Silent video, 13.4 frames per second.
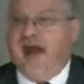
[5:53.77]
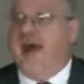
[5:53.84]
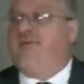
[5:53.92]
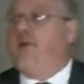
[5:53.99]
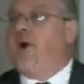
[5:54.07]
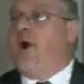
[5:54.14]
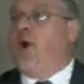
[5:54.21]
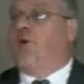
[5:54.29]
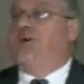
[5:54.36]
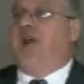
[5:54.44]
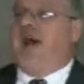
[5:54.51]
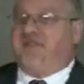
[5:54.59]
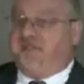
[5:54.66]
Every
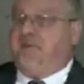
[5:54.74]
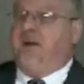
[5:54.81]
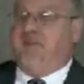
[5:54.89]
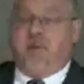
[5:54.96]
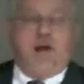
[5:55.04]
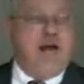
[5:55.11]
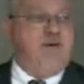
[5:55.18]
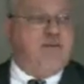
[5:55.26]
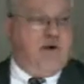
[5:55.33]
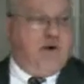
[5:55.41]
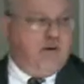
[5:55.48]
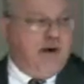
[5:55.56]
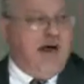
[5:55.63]
Old Testament
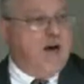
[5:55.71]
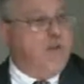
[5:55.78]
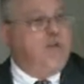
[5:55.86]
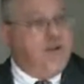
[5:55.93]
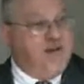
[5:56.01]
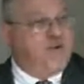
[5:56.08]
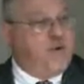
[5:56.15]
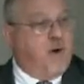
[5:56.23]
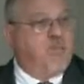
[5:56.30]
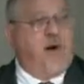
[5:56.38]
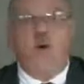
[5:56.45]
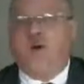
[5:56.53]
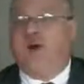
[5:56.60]
believer, I will be so
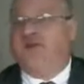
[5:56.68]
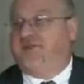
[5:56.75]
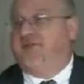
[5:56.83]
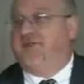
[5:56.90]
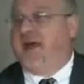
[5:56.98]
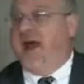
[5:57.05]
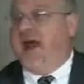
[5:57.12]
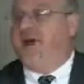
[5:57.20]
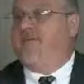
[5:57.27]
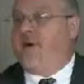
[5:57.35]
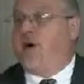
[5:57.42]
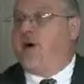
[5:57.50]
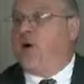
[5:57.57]
bold as to say,
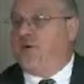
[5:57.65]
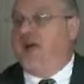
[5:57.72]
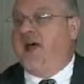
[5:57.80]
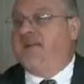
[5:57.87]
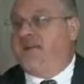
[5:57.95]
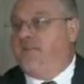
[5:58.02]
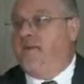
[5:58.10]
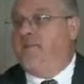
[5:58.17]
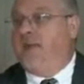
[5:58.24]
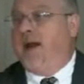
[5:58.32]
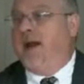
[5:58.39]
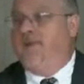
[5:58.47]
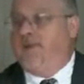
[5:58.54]
every Old Testament
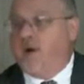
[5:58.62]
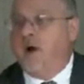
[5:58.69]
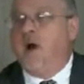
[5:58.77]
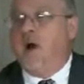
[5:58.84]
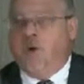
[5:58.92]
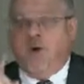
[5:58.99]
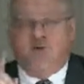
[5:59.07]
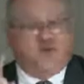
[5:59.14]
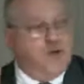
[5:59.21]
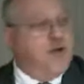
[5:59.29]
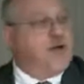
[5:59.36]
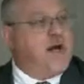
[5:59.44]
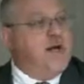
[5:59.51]
believer was
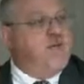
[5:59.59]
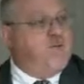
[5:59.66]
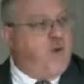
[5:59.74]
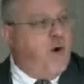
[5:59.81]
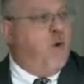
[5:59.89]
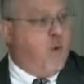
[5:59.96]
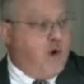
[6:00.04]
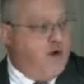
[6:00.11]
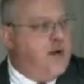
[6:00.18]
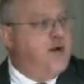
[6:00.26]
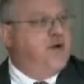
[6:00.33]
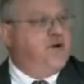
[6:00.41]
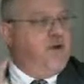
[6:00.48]
looking
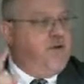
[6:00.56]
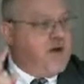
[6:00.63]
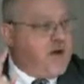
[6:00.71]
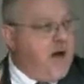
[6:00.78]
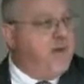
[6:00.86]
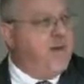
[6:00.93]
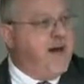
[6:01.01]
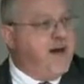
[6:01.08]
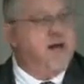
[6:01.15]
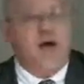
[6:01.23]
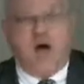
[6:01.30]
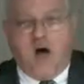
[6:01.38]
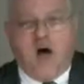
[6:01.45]
forward to the
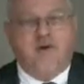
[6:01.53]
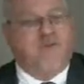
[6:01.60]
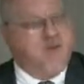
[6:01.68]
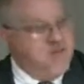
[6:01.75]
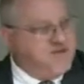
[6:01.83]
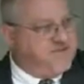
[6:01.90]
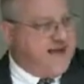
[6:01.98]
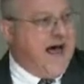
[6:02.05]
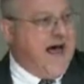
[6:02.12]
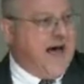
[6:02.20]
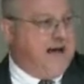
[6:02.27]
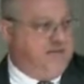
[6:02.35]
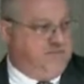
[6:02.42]
coming of the
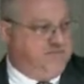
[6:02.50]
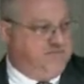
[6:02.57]
Messiah.